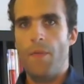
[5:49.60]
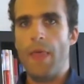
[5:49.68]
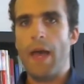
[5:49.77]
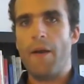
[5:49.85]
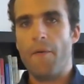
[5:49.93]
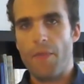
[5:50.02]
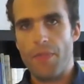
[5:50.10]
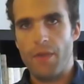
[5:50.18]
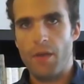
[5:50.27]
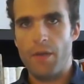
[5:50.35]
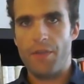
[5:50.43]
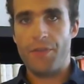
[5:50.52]
Now,
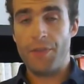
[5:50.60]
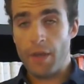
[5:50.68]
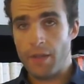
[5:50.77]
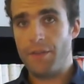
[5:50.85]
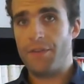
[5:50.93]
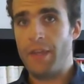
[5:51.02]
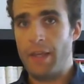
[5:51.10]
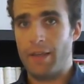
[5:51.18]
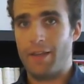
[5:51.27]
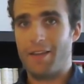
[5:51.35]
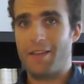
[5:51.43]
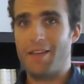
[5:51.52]
the third
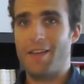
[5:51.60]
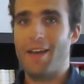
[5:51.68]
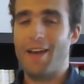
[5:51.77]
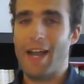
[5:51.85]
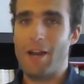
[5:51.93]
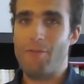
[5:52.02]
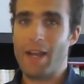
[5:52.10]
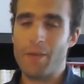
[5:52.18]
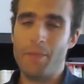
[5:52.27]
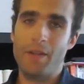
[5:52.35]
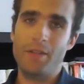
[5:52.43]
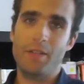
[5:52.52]
thing I
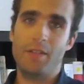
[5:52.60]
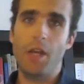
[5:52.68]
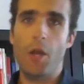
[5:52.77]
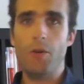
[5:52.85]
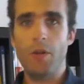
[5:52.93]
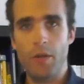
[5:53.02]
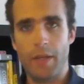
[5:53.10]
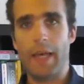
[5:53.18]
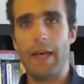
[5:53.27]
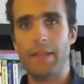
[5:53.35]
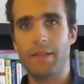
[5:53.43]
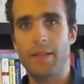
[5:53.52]
recommend you go look
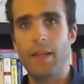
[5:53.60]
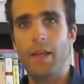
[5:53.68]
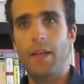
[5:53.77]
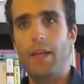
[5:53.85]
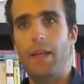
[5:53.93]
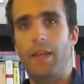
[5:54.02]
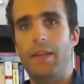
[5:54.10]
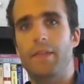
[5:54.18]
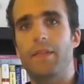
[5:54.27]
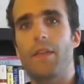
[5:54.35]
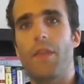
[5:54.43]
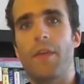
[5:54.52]
at
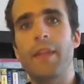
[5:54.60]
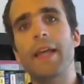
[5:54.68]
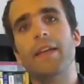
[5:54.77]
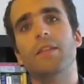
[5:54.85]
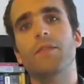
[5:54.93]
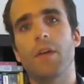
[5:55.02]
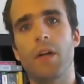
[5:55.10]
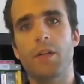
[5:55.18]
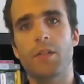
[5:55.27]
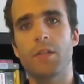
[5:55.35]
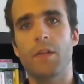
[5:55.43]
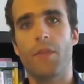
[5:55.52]
is the next
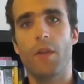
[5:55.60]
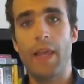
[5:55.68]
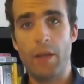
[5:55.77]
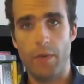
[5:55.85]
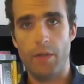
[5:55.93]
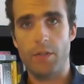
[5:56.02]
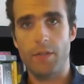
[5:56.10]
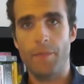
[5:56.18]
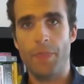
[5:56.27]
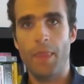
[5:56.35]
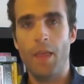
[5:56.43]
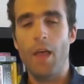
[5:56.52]
version of the language.
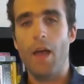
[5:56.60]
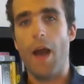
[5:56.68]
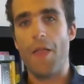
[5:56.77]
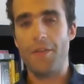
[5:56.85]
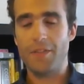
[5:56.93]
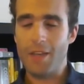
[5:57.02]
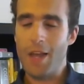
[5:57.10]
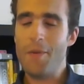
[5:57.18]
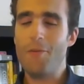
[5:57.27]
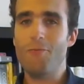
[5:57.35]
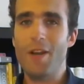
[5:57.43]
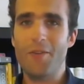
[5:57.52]
At the time
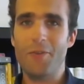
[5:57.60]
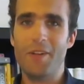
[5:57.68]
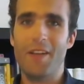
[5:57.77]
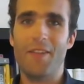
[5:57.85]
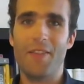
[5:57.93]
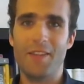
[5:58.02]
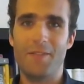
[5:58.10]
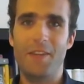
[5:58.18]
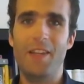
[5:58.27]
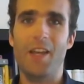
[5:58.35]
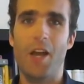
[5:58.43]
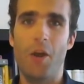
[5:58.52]
I'm recording this
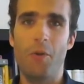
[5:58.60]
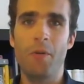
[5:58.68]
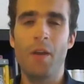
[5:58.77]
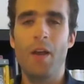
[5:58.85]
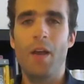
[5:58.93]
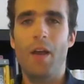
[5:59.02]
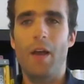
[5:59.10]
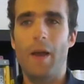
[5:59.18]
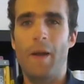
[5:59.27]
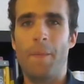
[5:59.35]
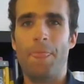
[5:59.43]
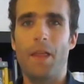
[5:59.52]
video,
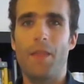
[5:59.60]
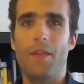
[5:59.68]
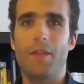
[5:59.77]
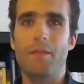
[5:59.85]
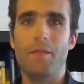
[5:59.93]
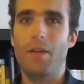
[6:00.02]
the